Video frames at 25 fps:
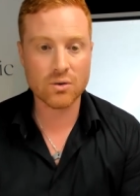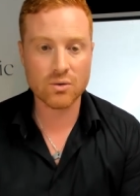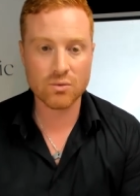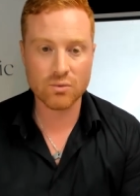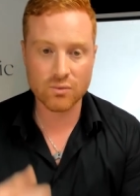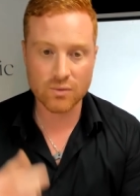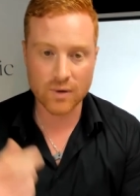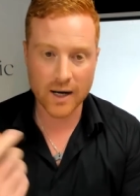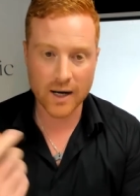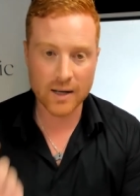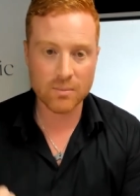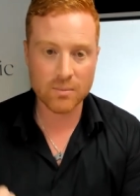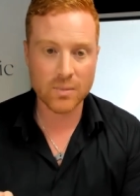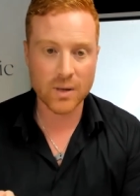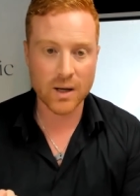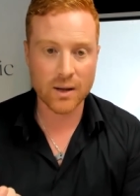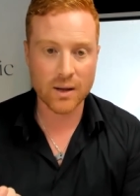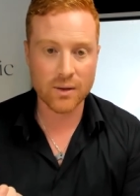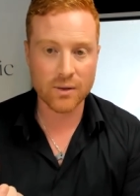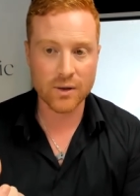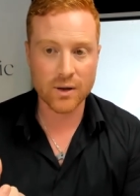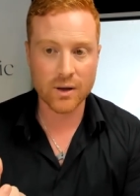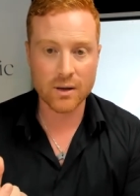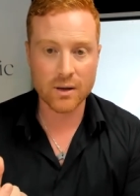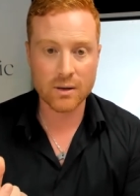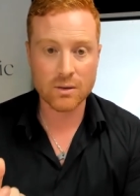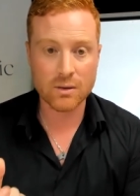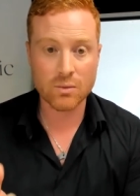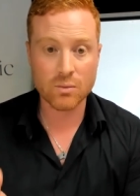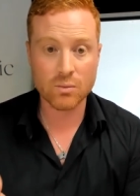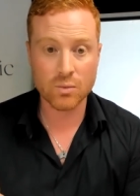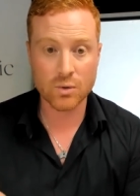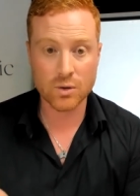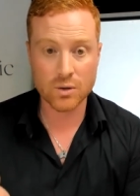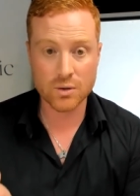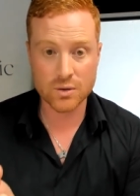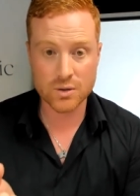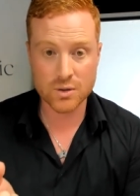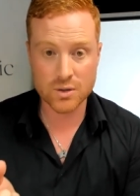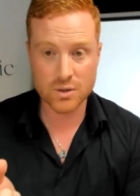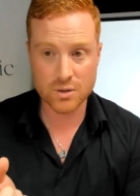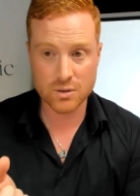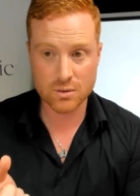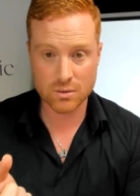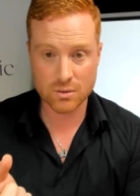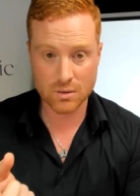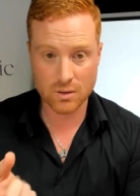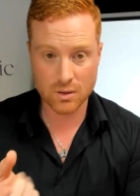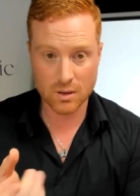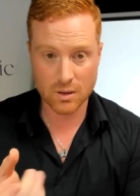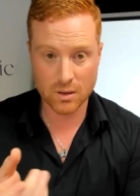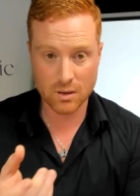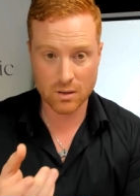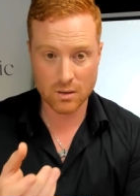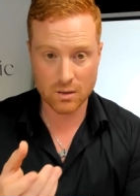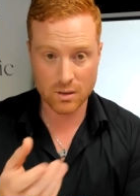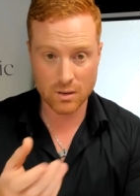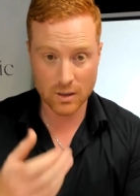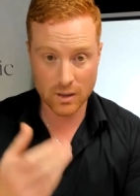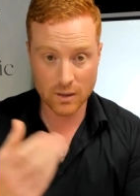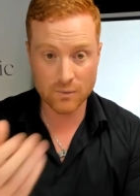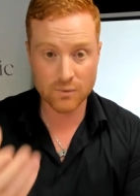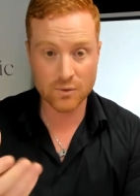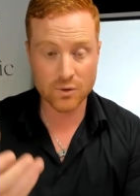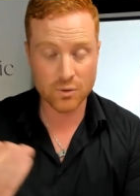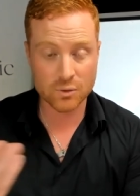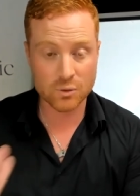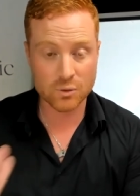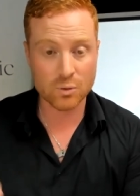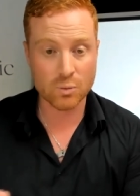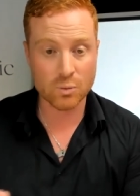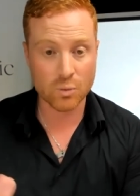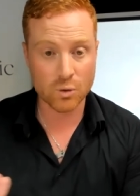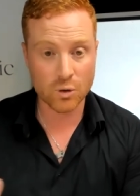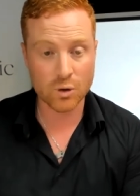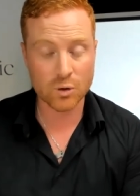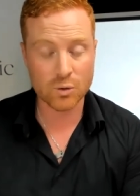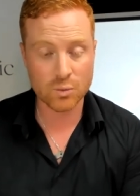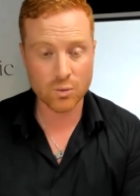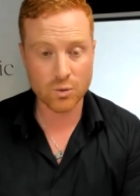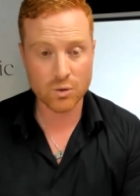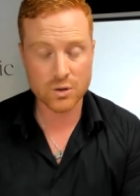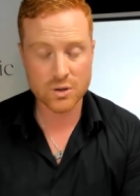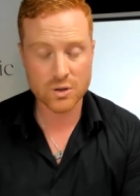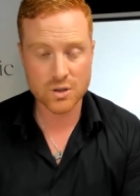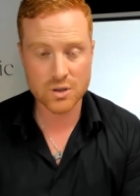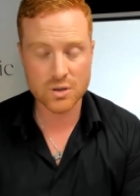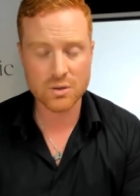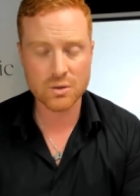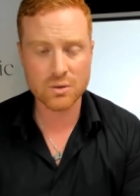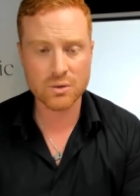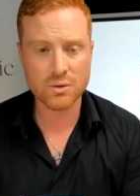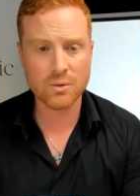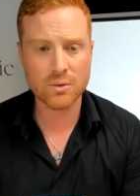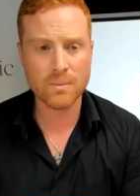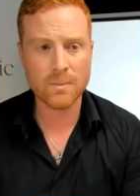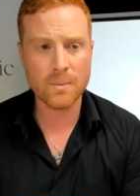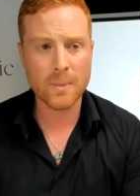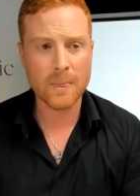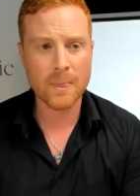grandmother lived through World War II,